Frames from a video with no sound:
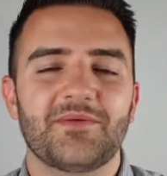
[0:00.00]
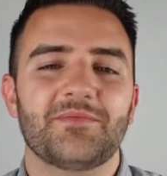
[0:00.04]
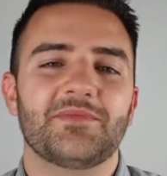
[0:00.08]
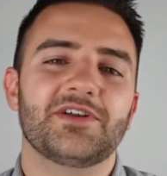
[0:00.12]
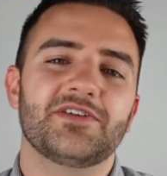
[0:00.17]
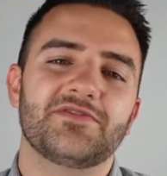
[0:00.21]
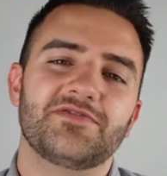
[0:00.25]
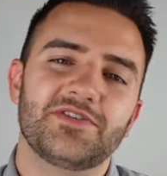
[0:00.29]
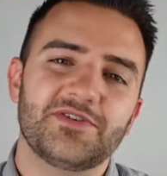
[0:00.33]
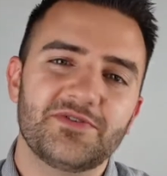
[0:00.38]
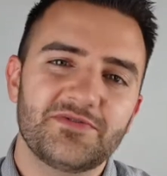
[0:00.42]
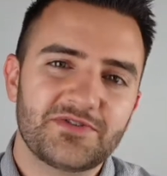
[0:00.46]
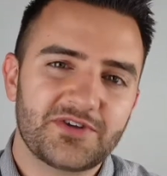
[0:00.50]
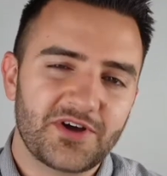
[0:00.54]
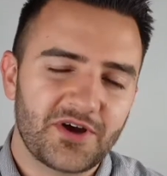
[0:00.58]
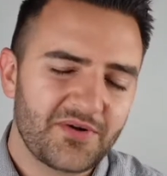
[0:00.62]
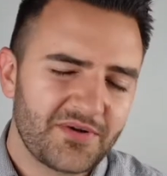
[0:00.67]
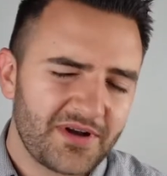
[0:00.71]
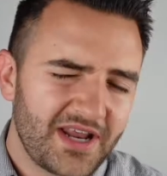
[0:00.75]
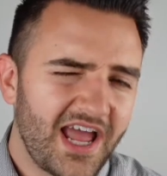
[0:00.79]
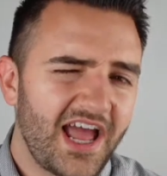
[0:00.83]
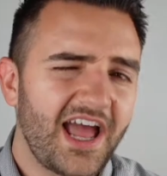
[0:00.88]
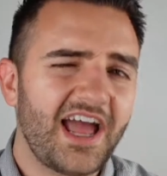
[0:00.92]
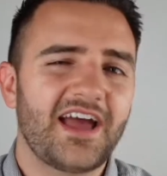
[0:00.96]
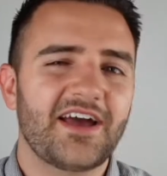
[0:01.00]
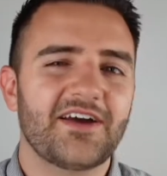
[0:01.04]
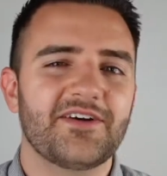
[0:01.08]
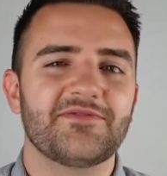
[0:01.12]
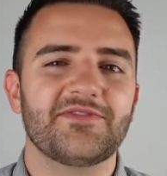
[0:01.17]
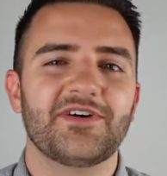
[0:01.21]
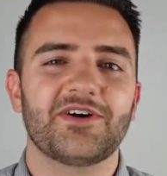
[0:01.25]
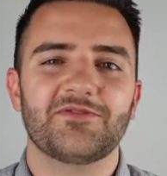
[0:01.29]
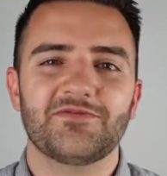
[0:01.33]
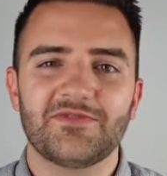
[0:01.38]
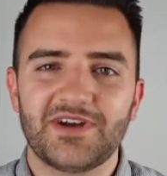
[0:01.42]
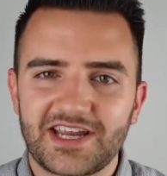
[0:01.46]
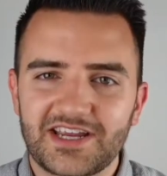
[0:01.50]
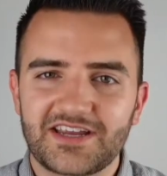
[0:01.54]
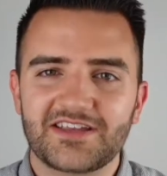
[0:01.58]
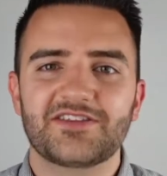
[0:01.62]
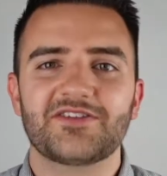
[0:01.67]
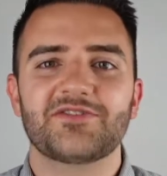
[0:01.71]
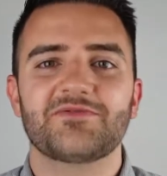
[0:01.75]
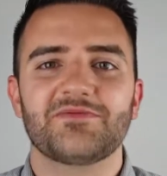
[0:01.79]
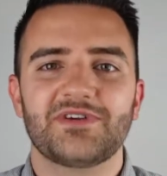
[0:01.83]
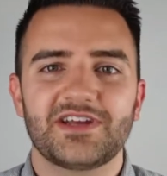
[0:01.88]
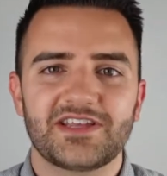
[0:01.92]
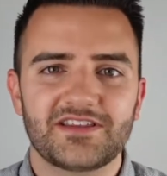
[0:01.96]
But if you don't have a
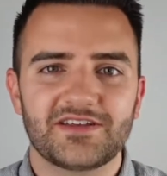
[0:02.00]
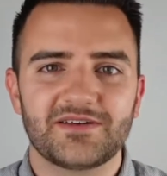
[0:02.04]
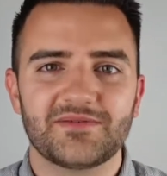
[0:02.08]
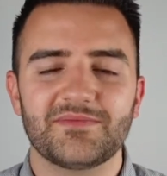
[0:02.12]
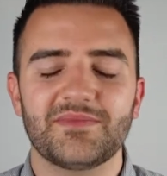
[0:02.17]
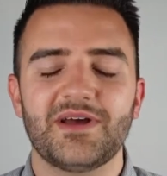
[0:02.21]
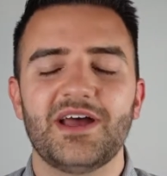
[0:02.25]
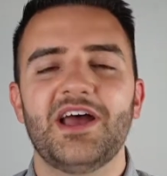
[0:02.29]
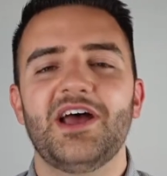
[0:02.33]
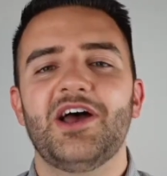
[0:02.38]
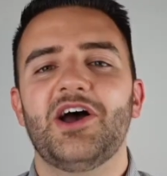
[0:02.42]
regular rhythm